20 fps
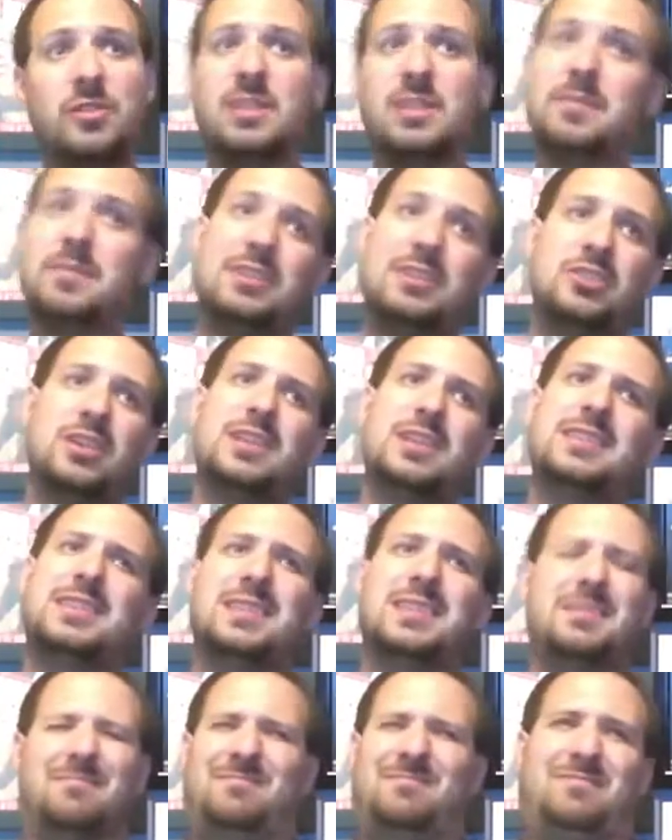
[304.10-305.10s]
the missions
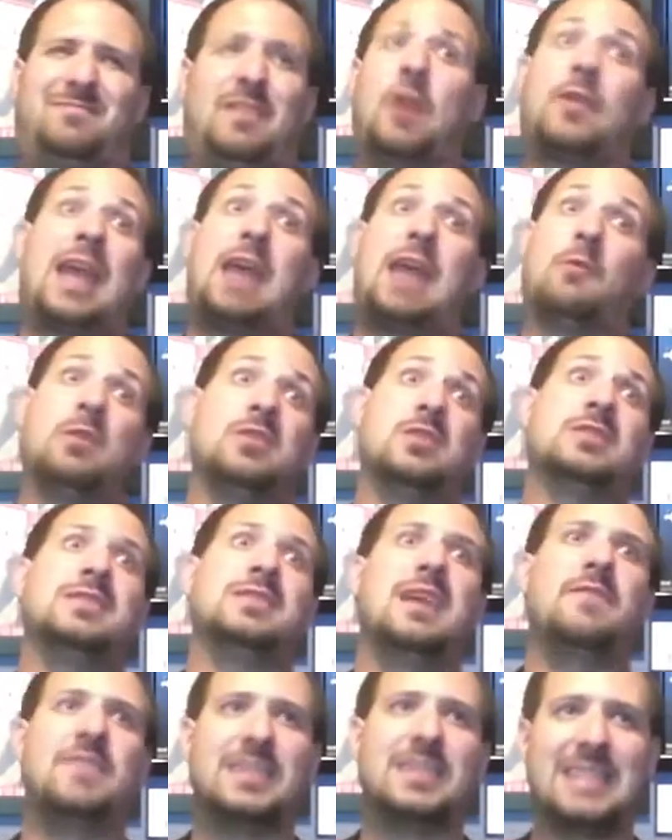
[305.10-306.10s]
and, okay, where
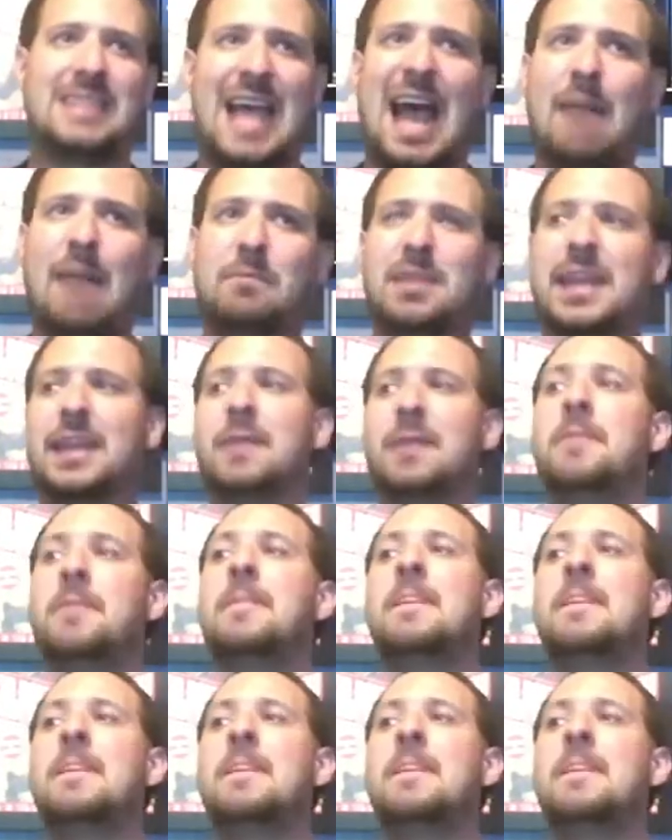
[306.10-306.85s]
stuff is happening.